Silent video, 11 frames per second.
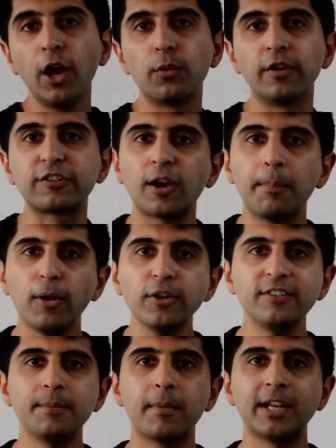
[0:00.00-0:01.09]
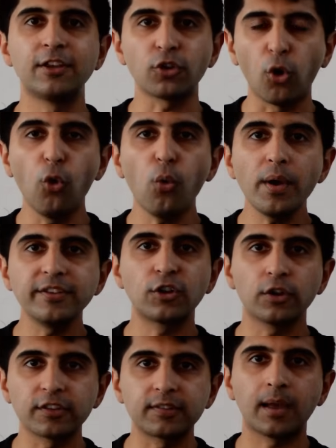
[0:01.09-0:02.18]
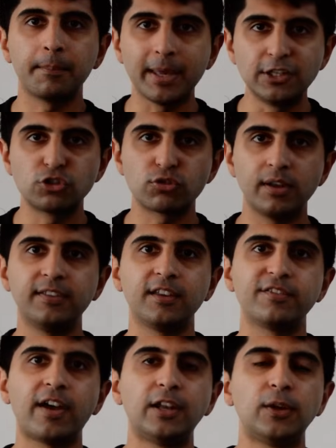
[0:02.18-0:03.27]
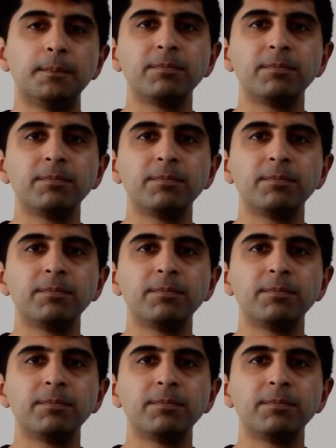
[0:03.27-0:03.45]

Whereas commodity money has always got some intrinsic value.